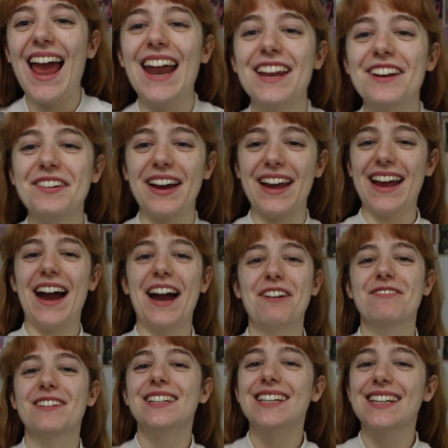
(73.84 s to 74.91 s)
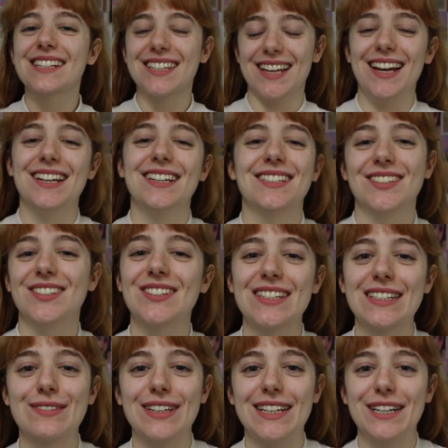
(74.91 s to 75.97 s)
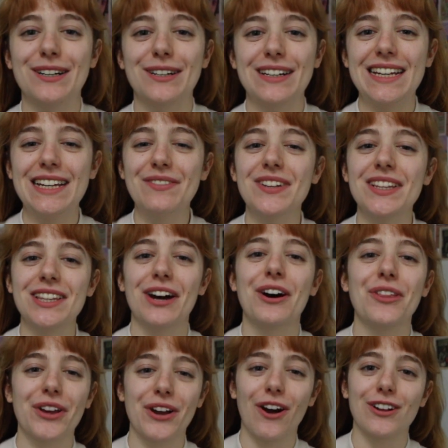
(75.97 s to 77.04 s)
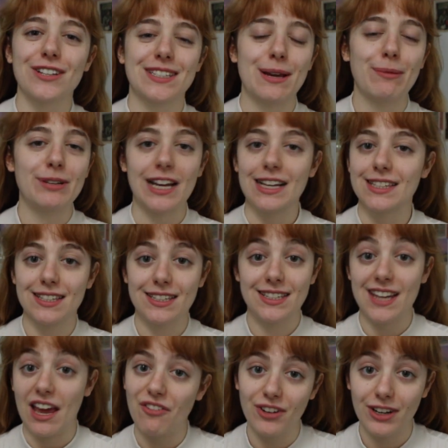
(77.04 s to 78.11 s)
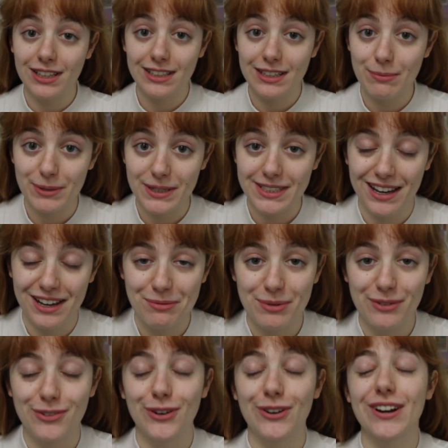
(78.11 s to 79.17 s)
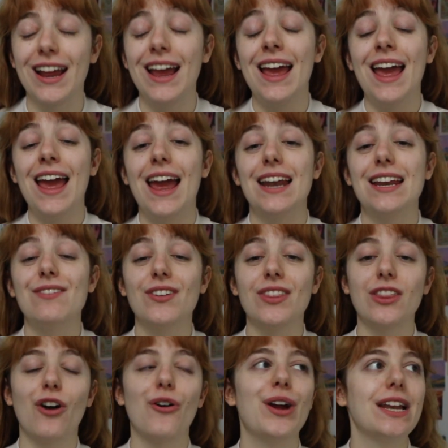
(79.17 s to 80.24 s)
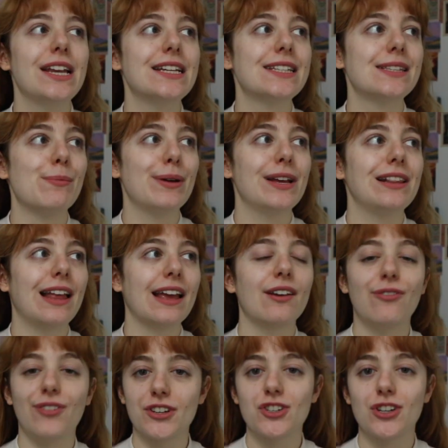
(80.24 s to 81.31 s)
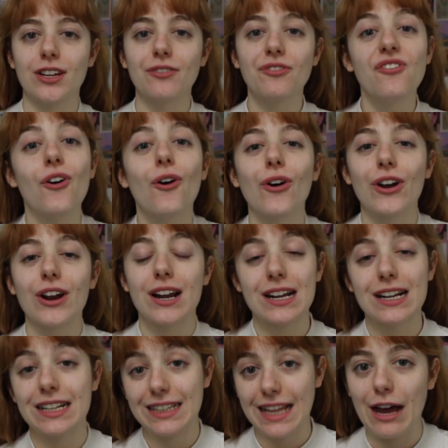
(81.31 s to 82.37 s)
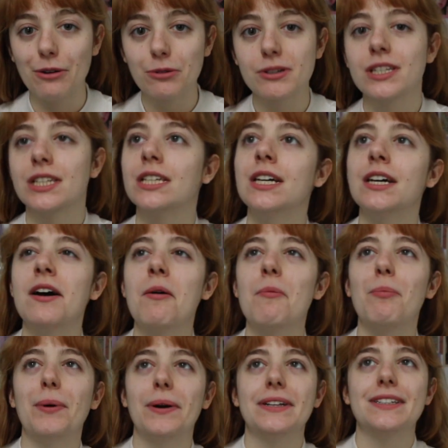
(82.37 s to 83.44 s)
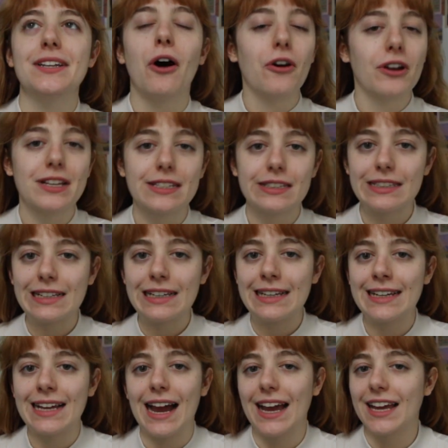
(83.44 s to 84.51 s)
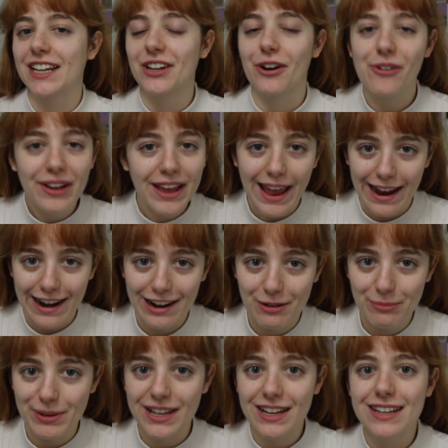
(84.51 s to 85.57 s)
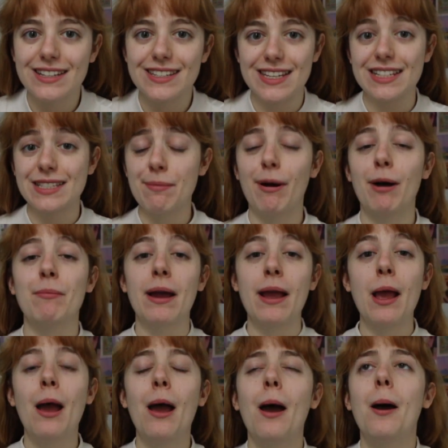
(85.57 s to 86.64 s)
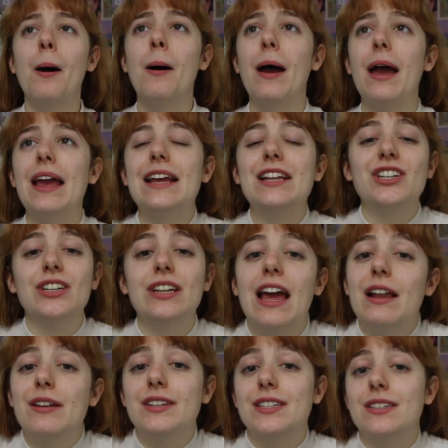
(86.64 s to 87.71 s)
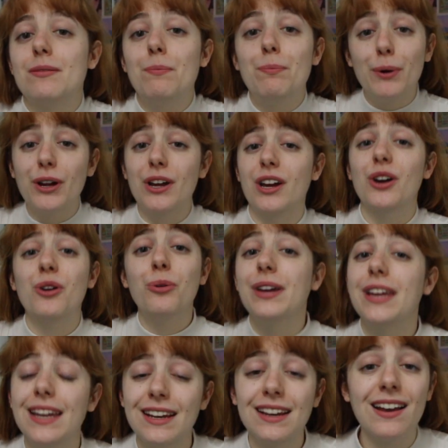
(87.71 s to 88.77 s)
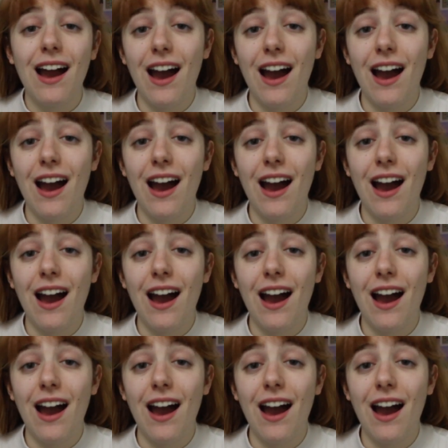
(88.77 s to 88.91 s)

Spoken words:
Anyway, I'm really excited to do this video, even though the concept has definitely been done before, and even though it is a bit like fishing for clout, but honestly, I don't care because it's about my internet book queen,